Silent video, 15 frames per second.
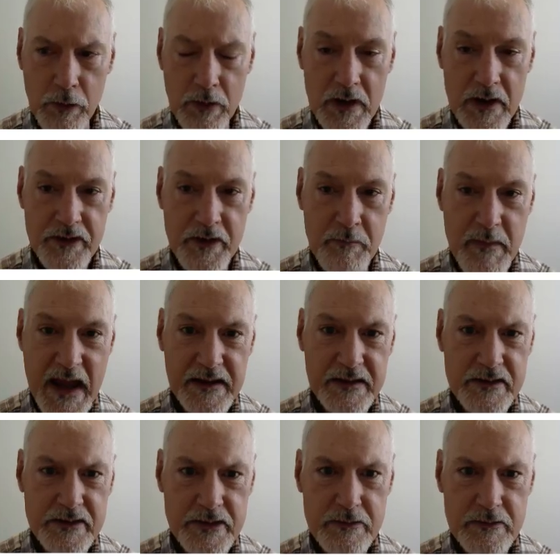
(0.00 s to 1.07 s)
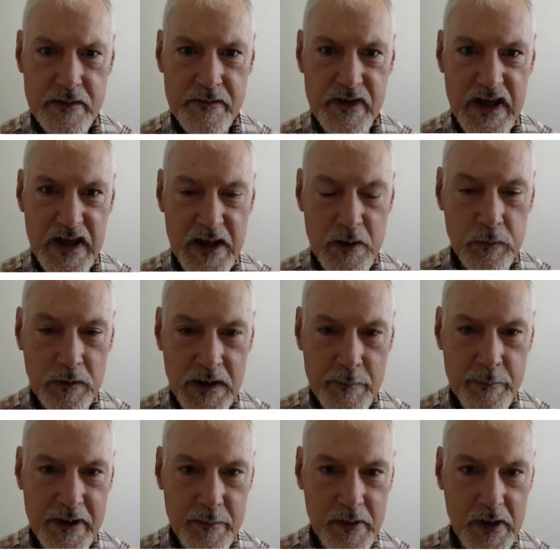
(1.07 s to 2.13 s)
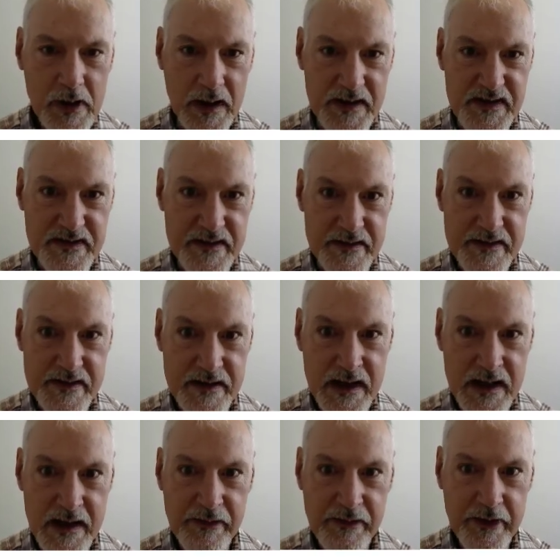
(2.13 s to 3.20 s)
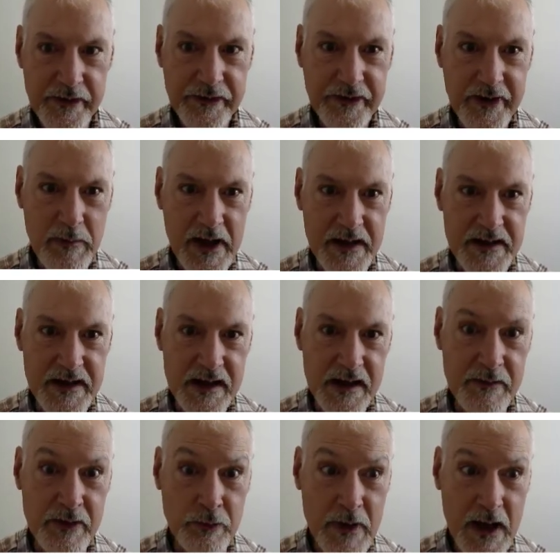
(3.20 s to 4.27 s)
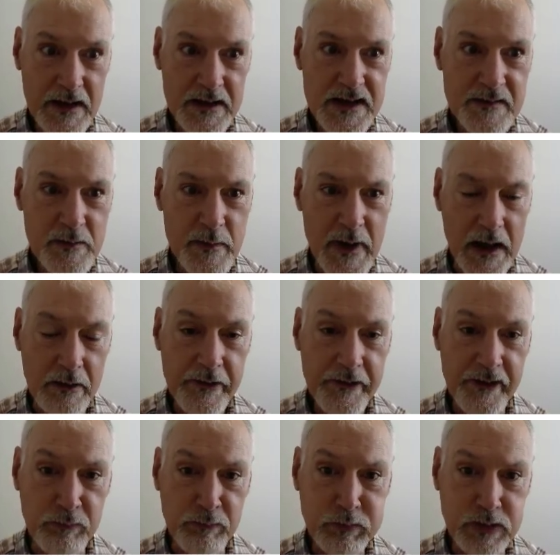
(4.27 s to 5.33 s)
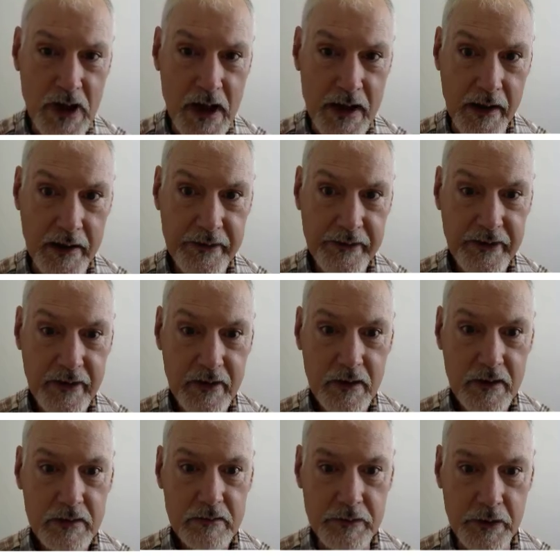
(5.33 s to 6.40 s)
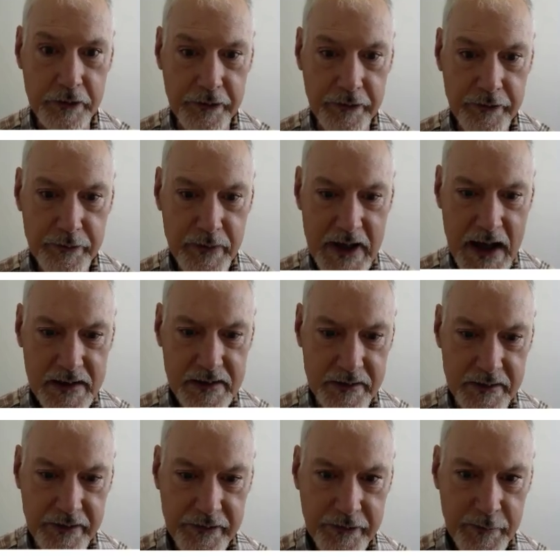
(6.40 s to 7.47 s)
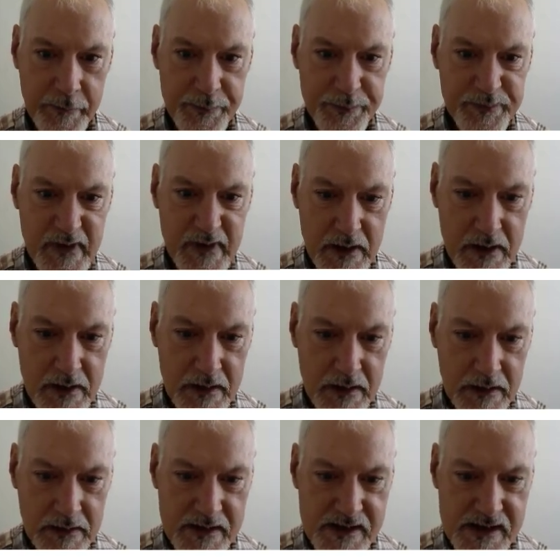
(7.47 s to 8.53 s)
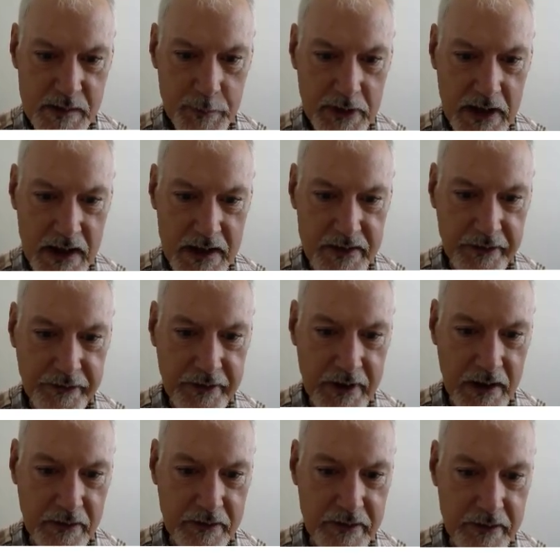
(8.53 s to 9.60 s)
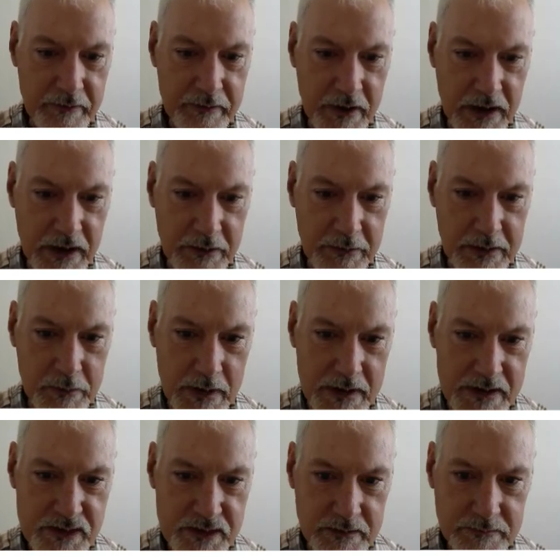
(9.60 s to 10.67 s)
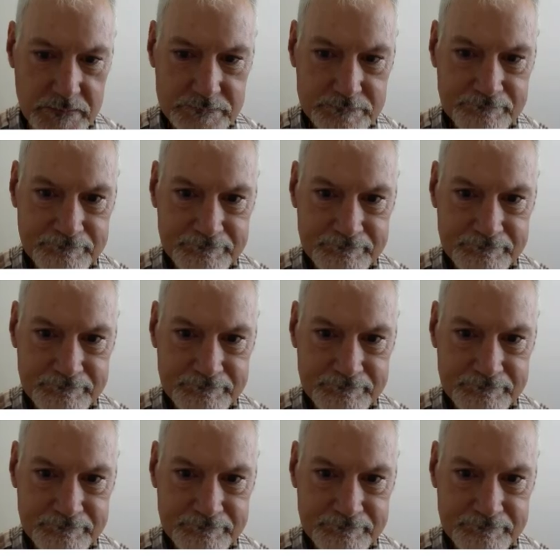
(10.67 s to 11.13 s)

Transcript: So, the magnitude of the equilibrium constants gives us some idea of the relative amounts of products versus reactants. Let's apply this now to the following question.